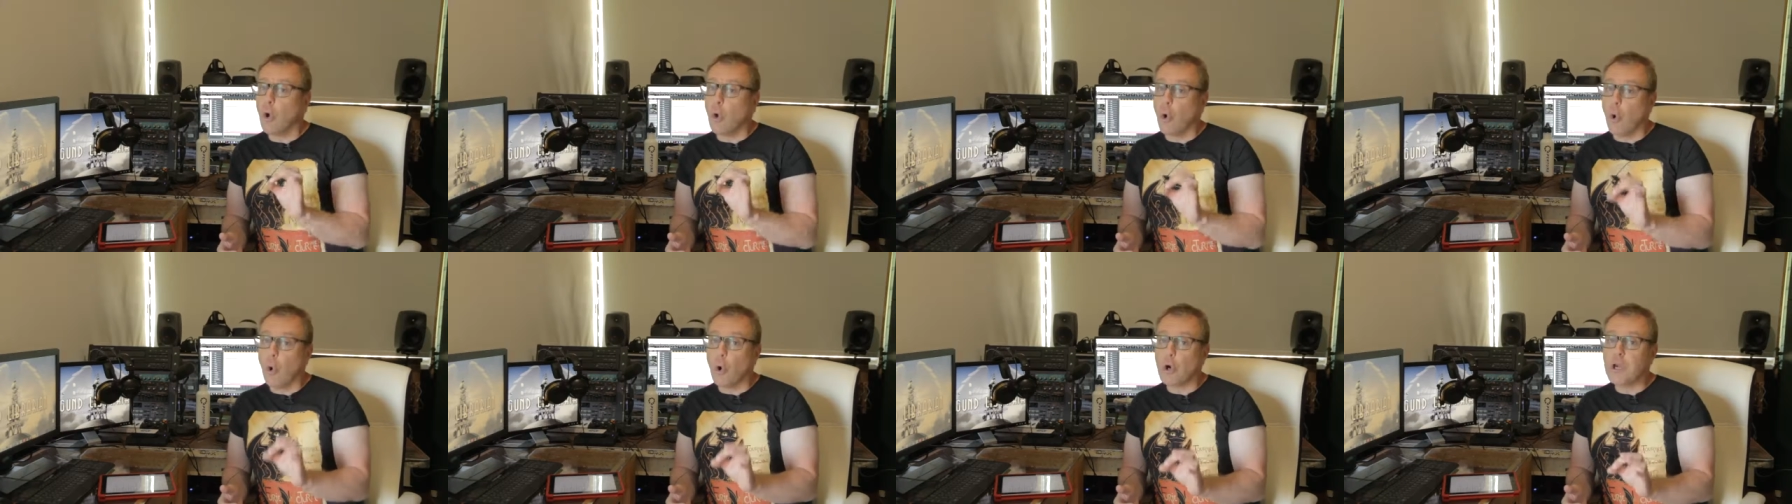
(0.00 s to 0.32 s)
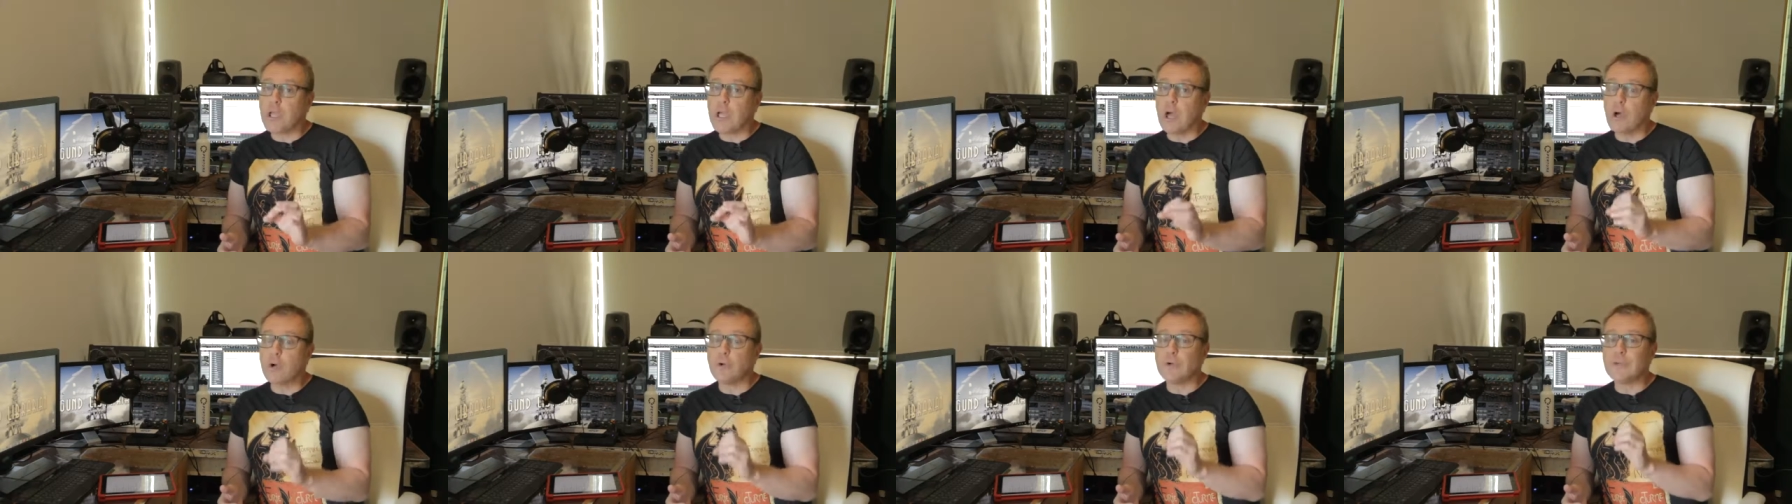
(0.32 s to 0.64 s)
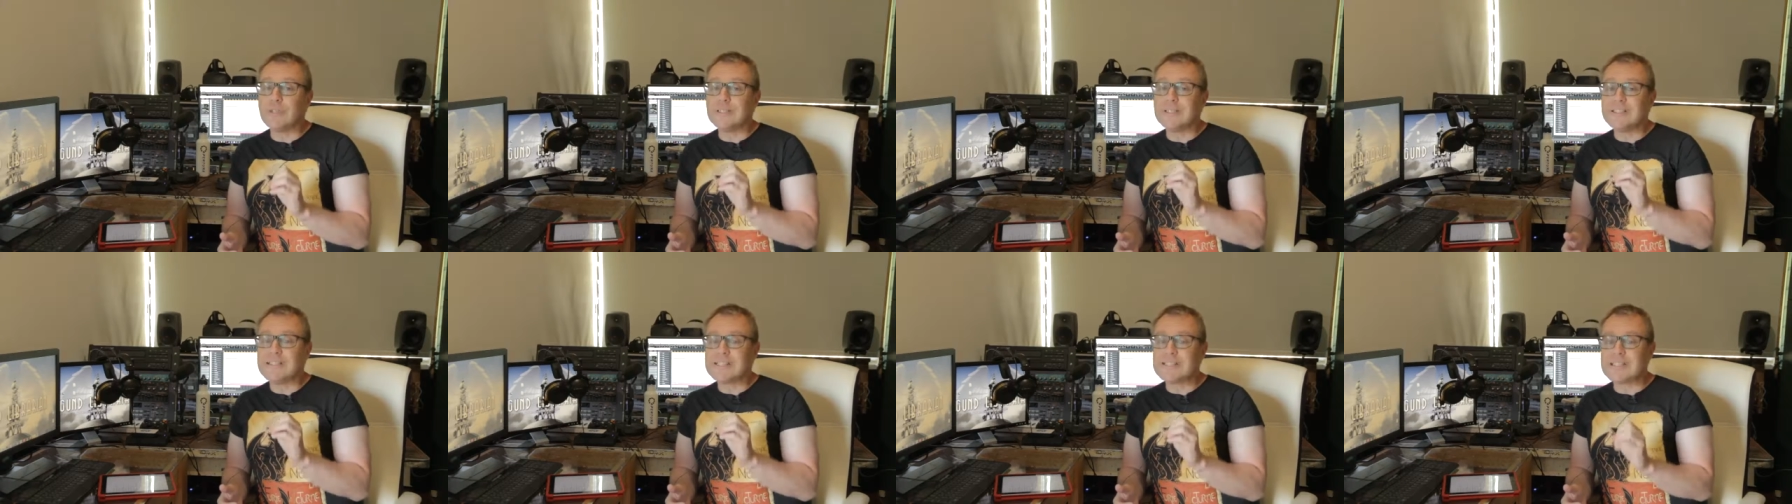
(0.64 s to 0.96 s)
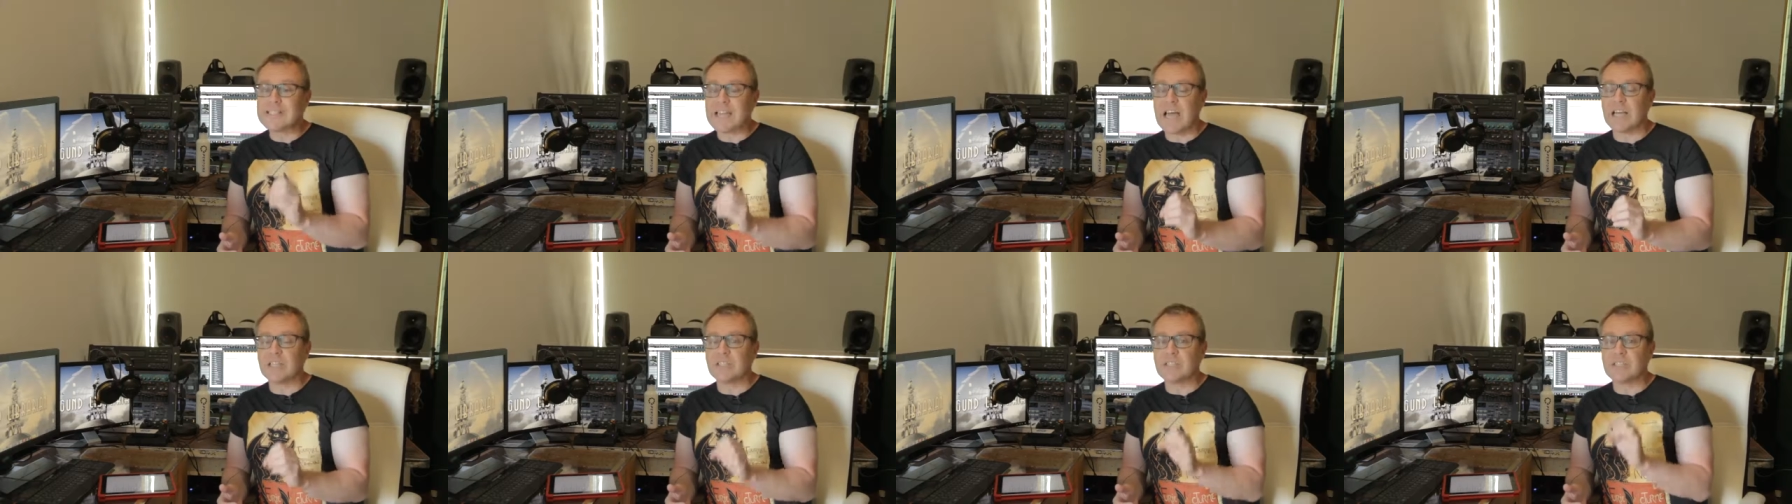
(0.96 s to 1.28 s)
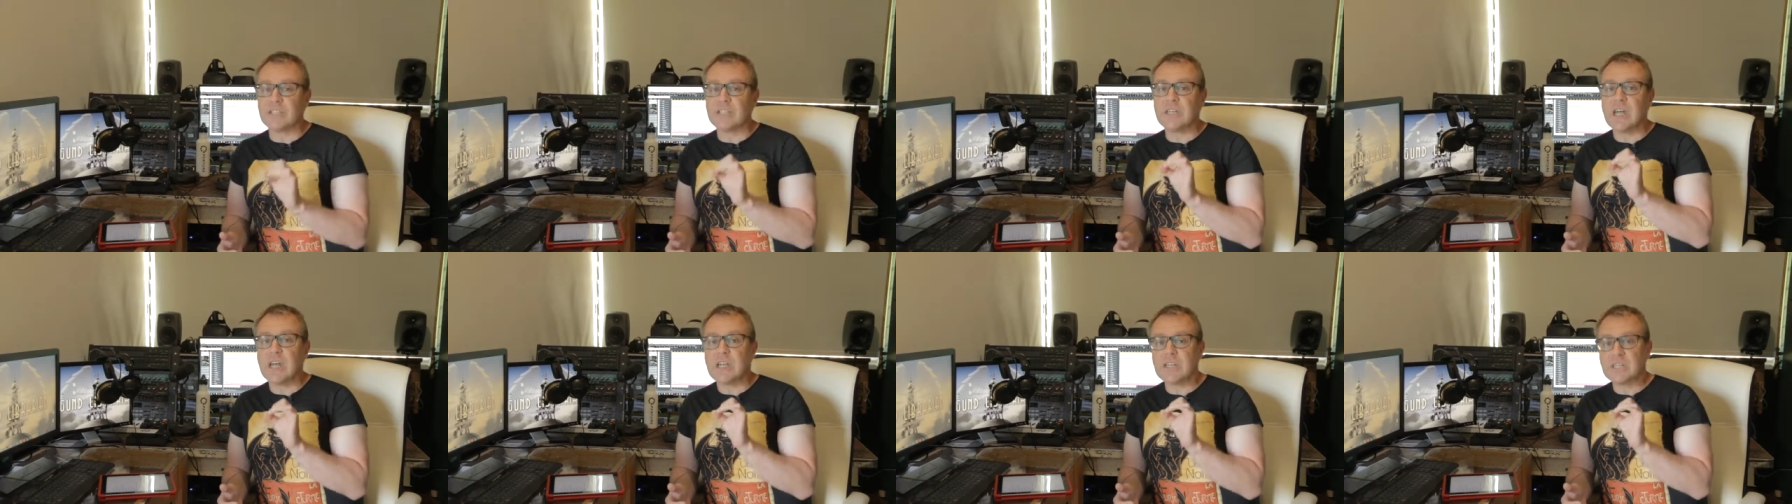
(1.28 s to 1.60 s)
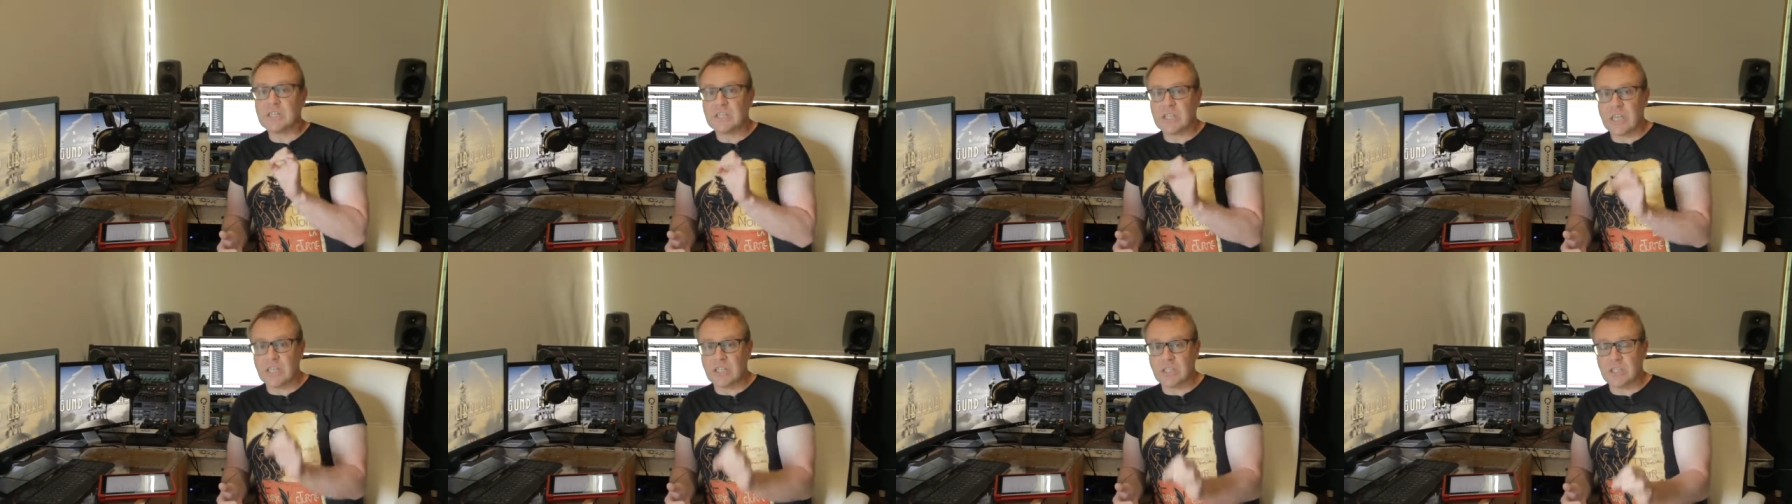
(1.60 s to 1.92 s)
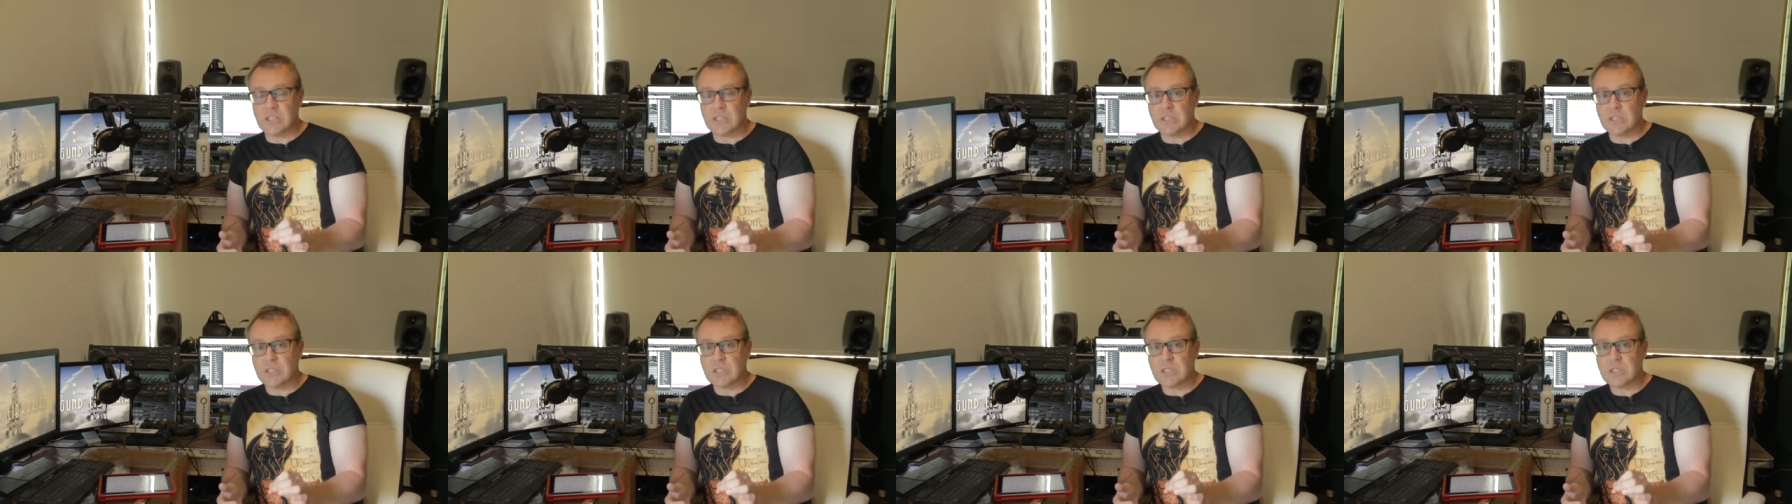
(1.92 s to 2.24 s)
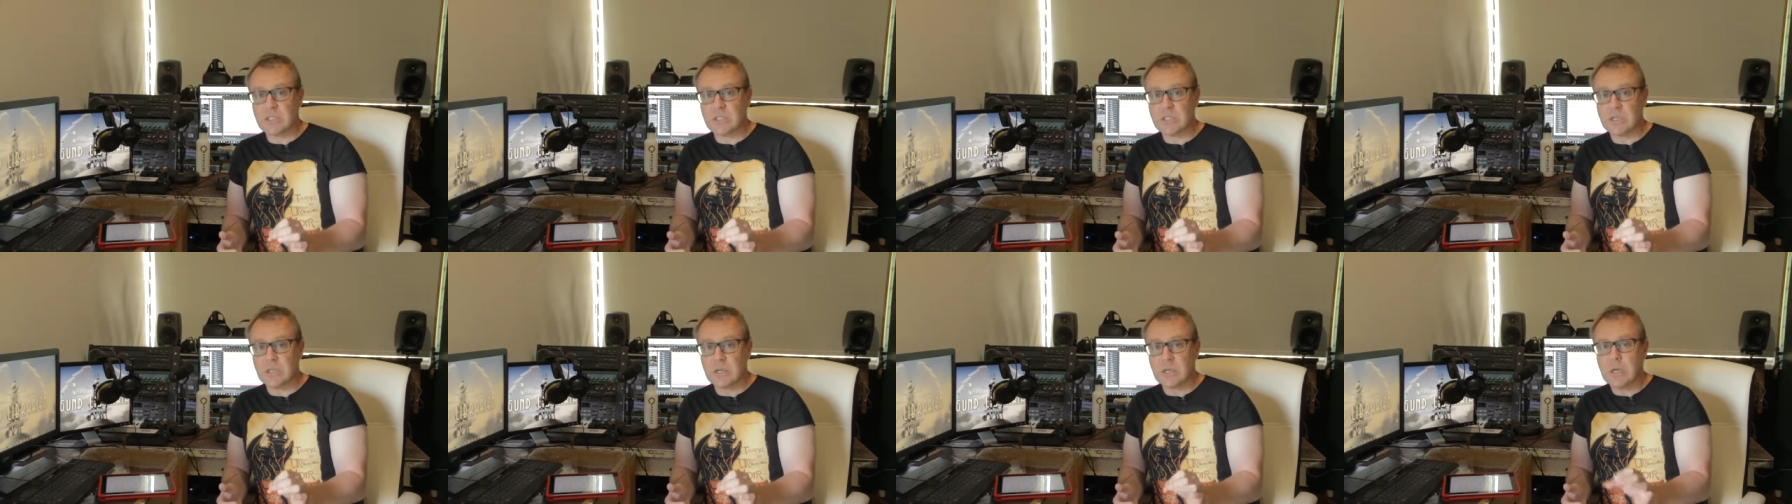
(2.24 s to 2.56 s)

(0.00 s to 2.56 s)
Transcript: audio discussion sessions.